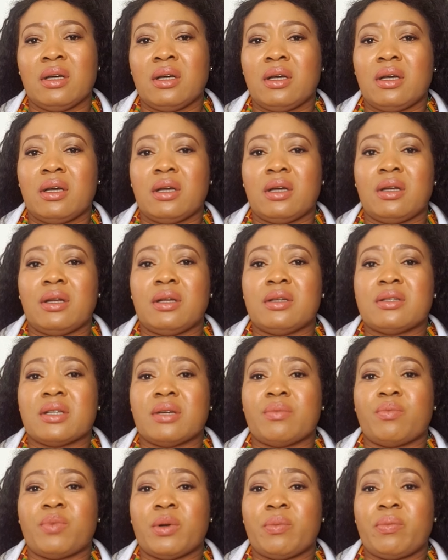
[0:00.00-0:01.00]
it is a
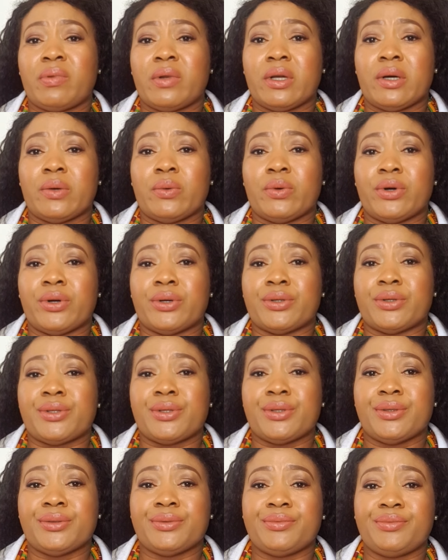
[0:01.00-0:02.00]
popular word.
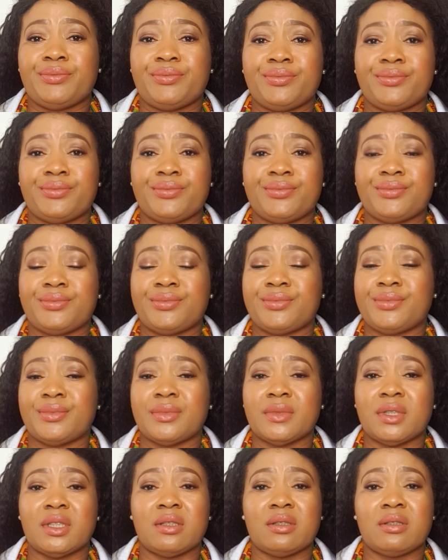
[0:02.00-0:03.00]

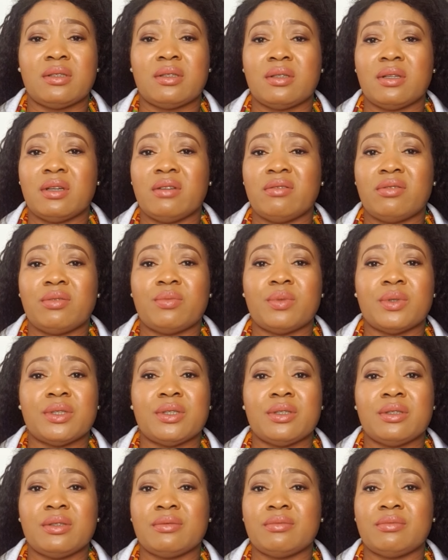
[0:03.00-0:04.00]
Is
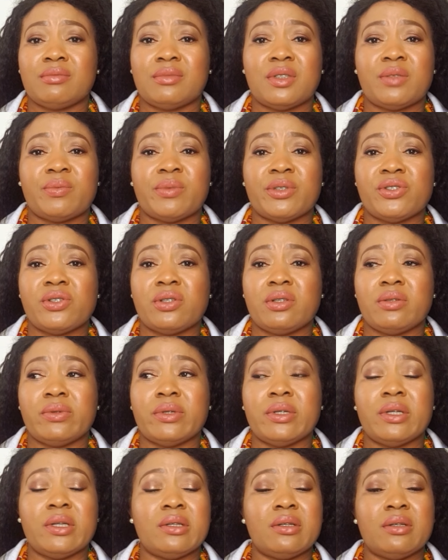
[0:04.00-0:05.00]
everybody, especially we
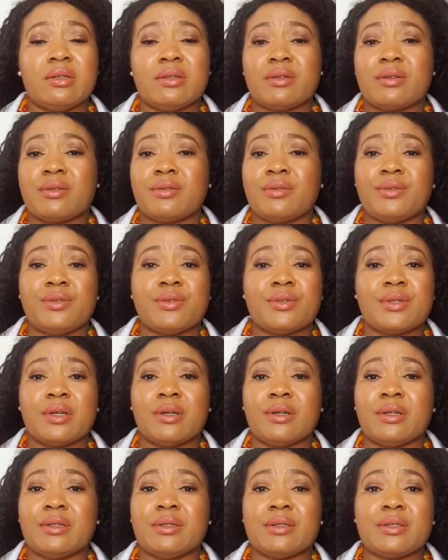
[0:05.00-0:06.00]
ladies, use it
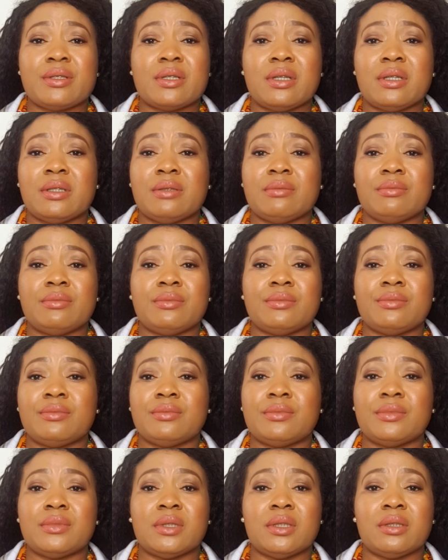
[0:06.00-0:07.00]
all the time,
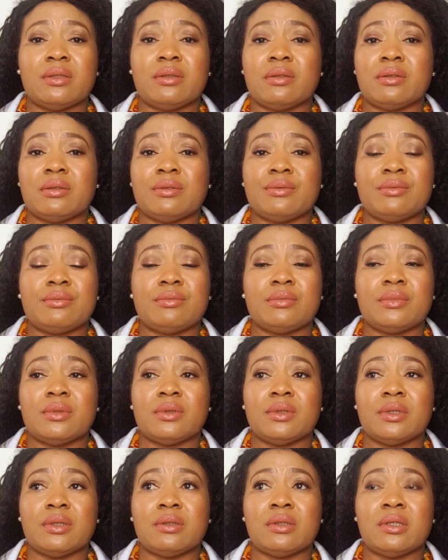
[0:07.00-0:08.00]
you know.
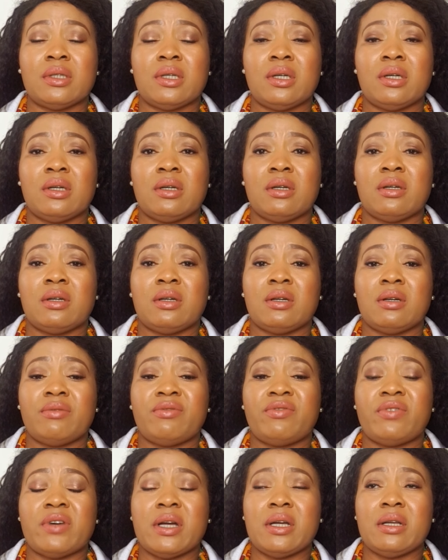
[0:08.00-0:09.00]

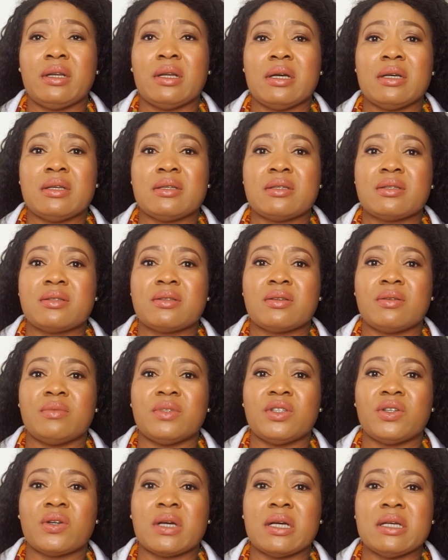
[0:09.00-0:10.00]
Fine lines,
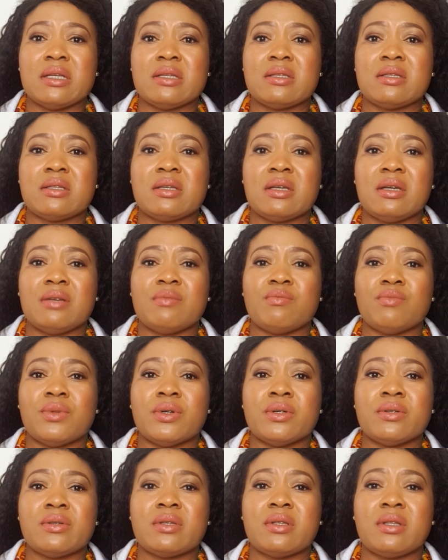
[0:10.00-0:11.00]
you can see it
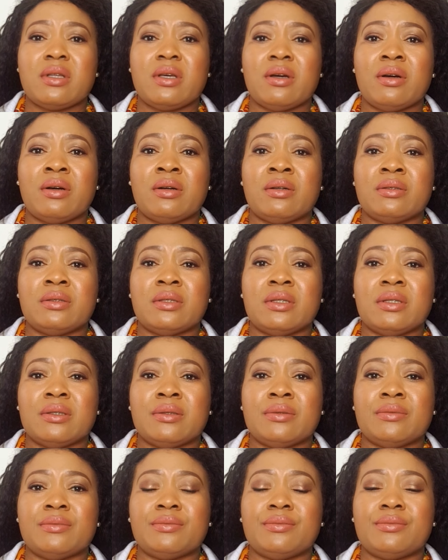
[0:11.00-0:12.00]
mostly on,
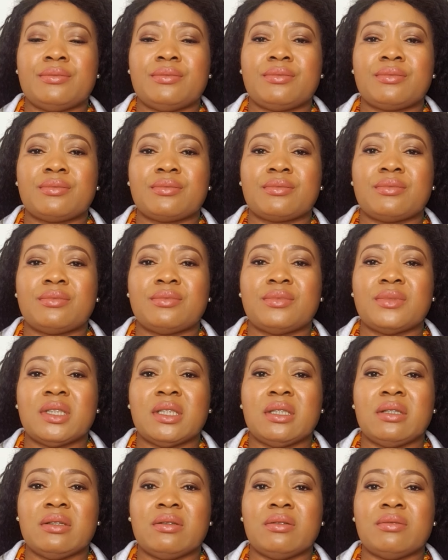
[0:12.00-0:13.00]

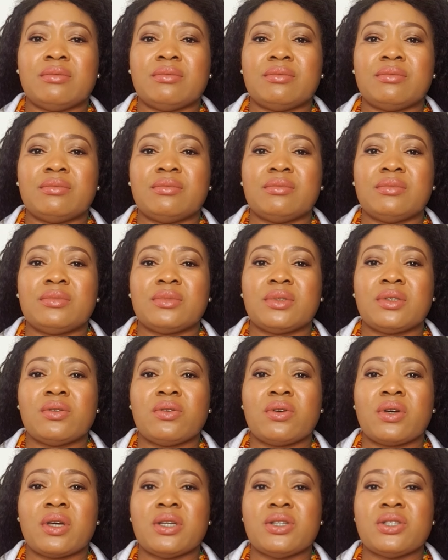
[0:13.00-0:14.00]
you know,
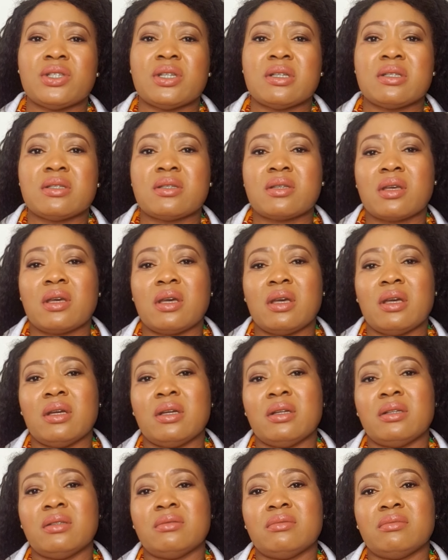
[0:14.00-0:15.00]
Caucasian
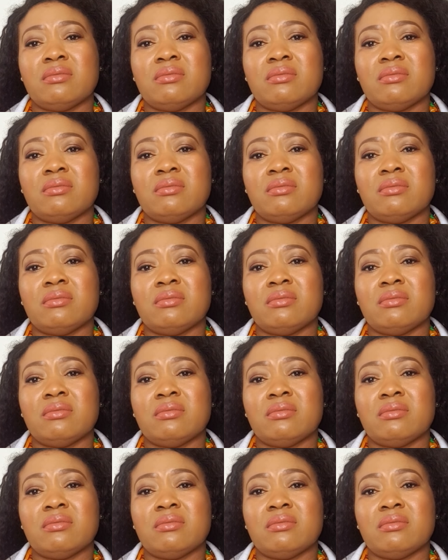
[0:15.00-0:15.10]
skin.